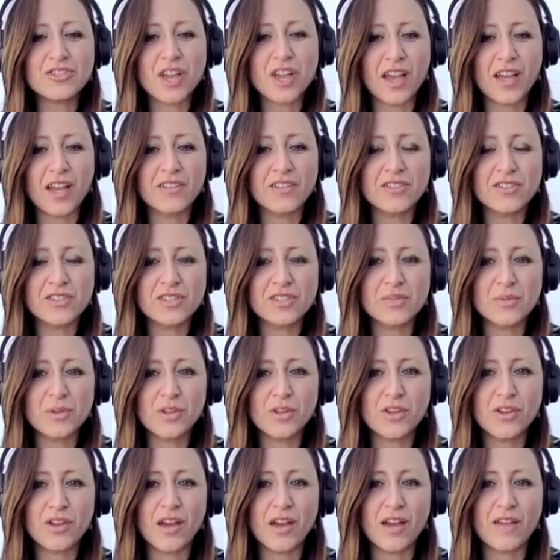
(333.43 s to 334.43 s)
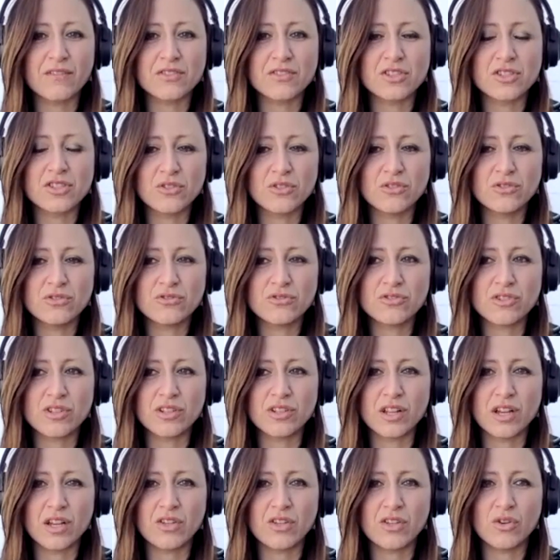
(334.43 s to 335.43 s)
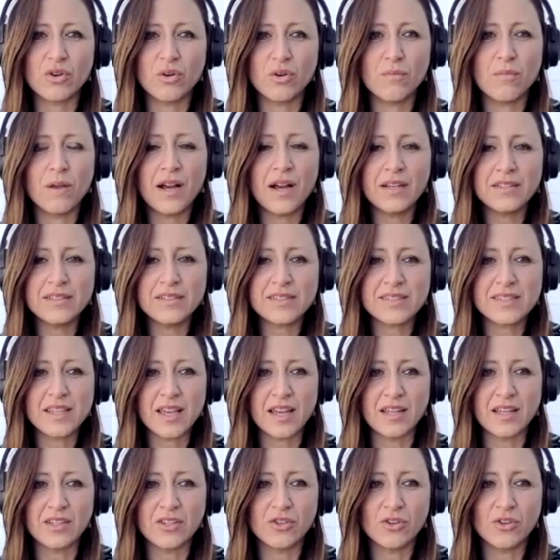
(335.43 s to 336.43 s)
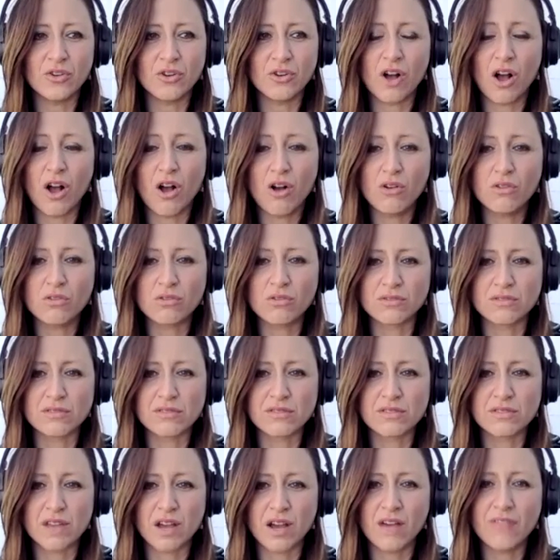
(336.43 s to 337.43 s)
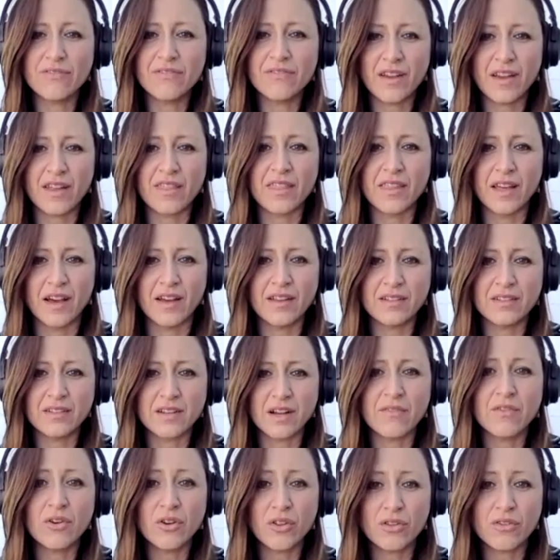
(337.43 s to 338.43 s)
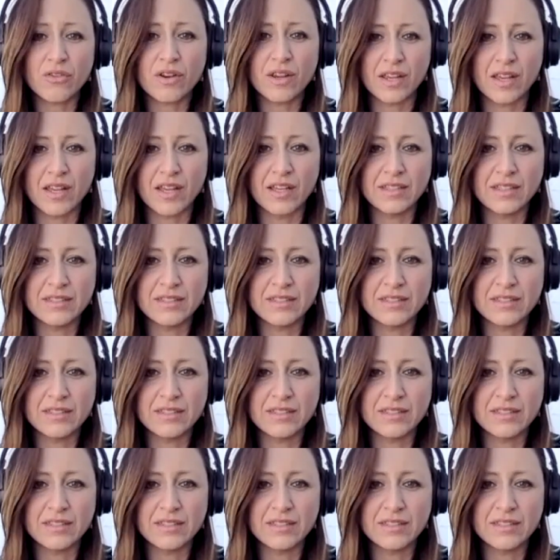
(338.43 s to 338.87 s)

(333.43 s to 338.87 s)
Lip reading: changes when you have children, like your mindset, your goals. I found that. I've got 3 kids,